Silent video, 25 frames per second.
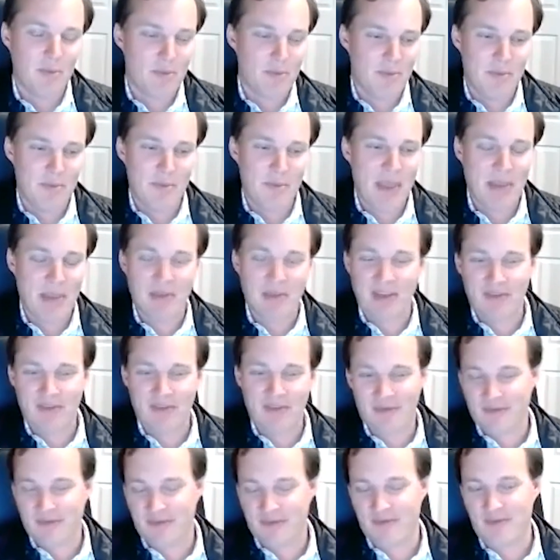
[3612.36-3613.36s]
maybe
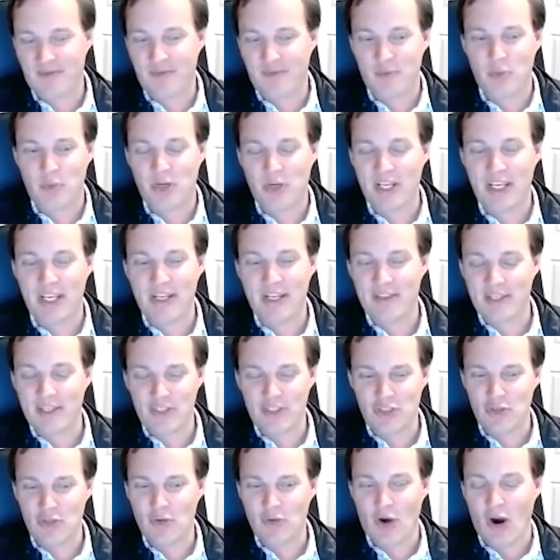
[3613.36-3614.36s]
putting in the
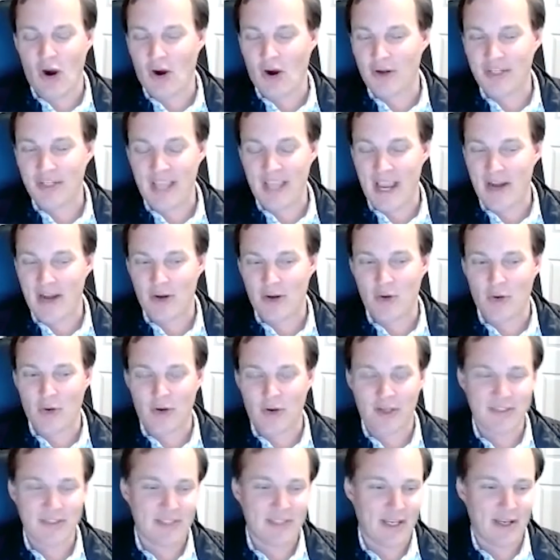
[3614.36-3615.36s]
too hard
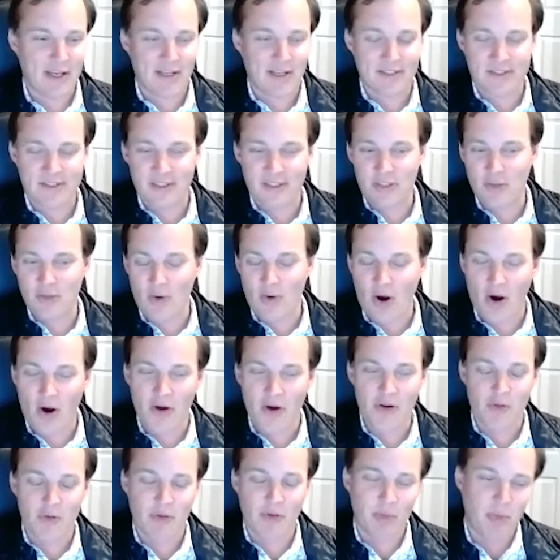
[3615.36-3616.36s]
category. It's like, that's too
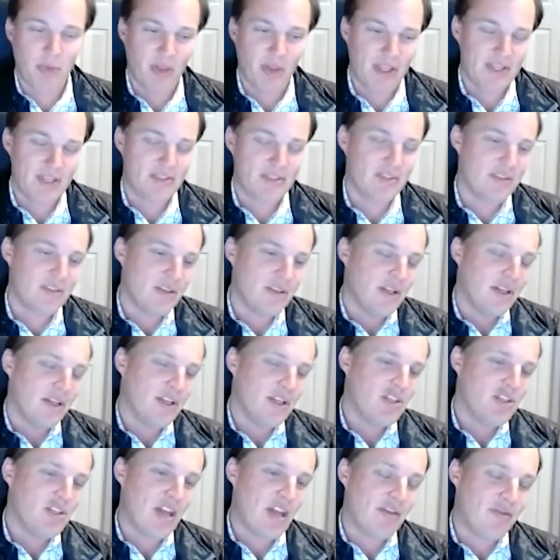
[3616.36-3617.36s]
hard to replace
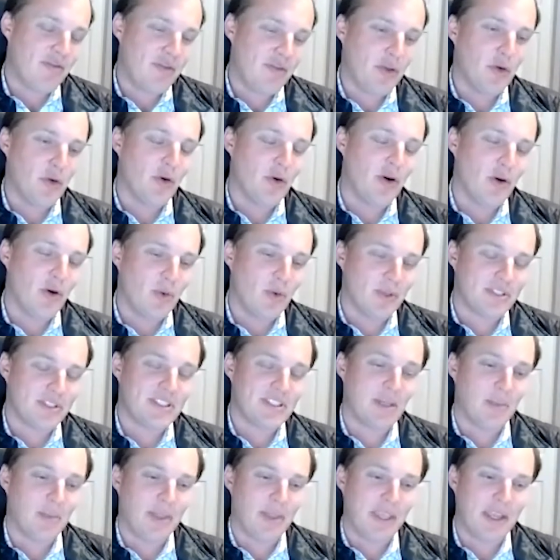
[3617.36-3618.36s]
jet fuel with
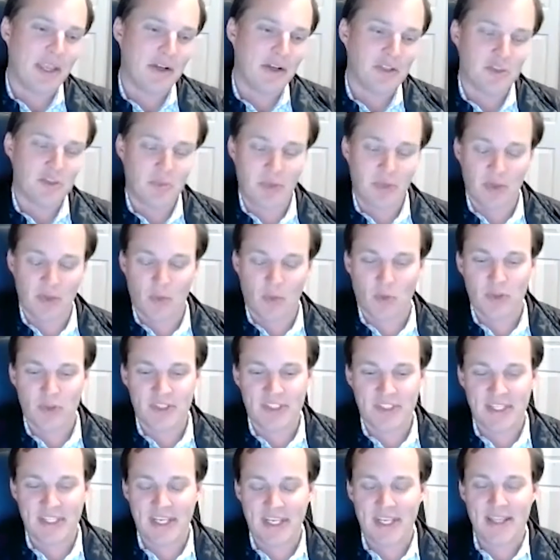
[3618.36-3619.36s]
something else. But we're
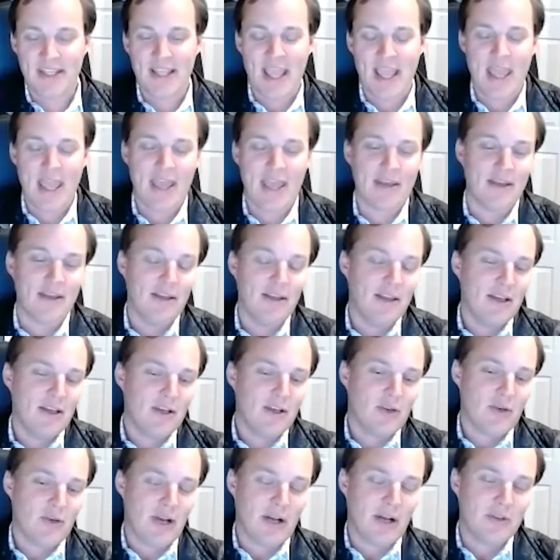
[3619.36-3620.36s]
seeing that
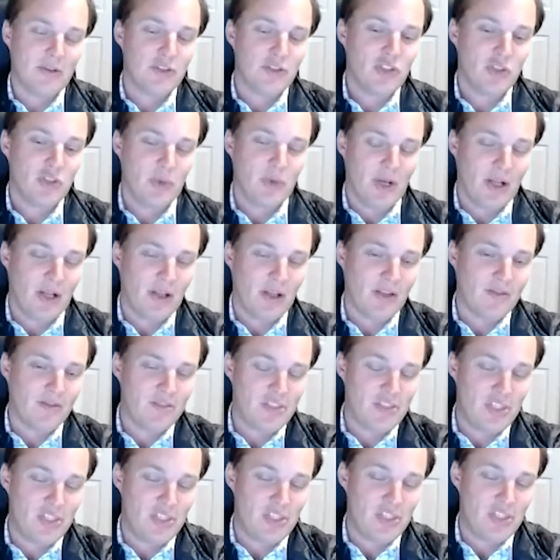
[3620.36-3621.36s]
groundswell of
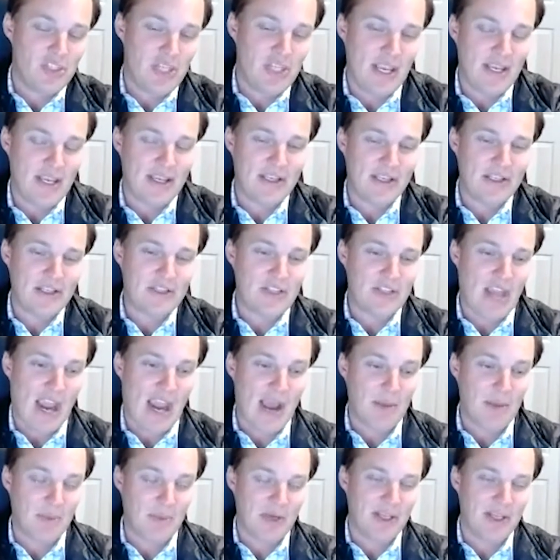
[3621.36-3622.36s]
change
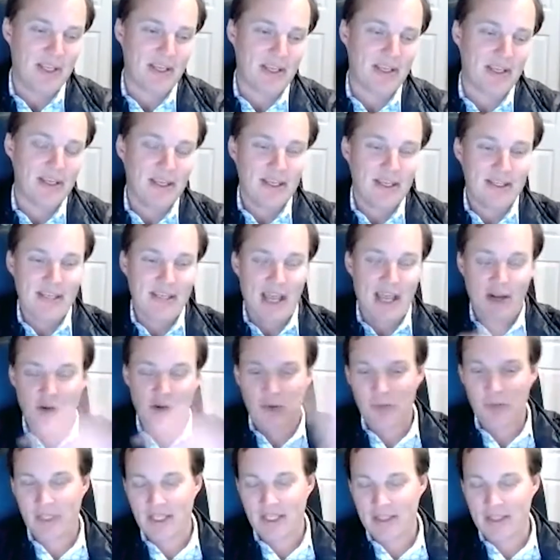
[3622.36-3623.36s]
happening, not
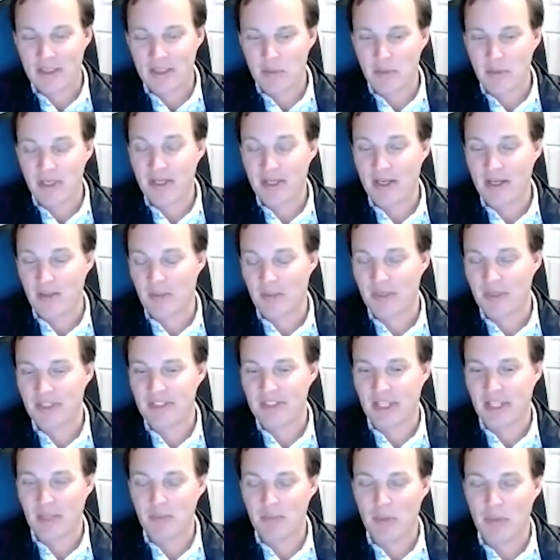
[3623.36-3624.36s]
only at the big companies
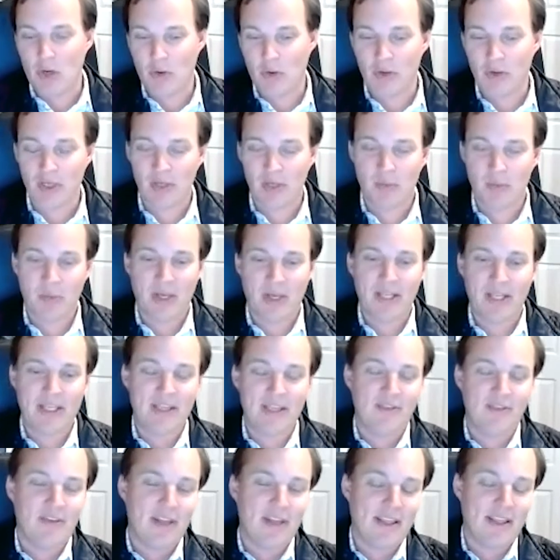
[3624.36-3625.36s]
like Boeing, but
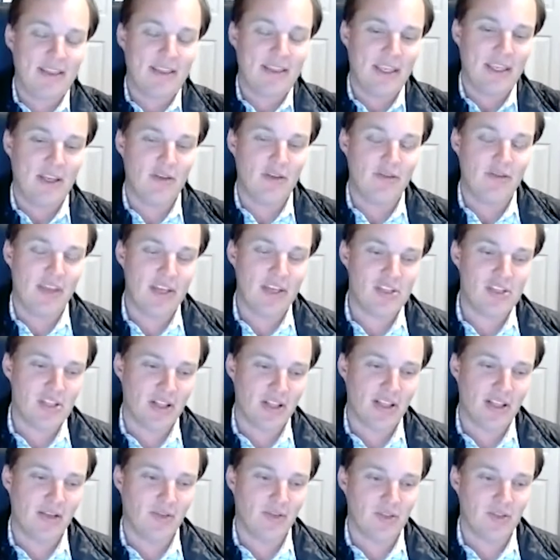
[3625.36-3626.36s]
even at the innovation
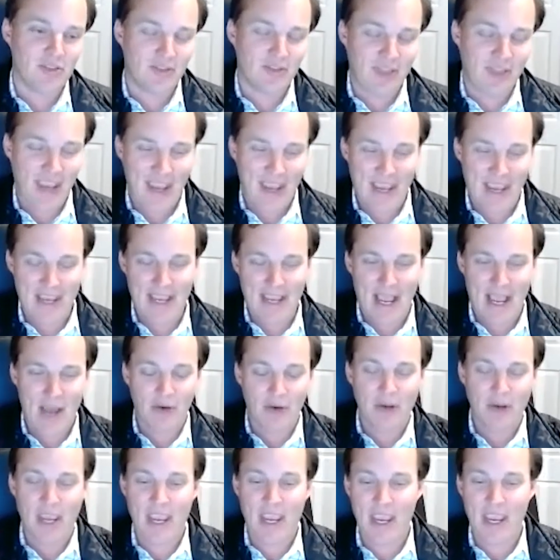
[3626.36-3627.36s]
levels of, hey,
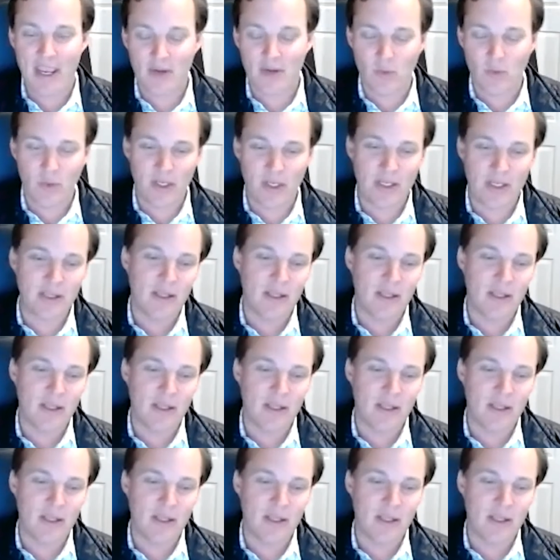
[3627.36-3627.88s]
how can we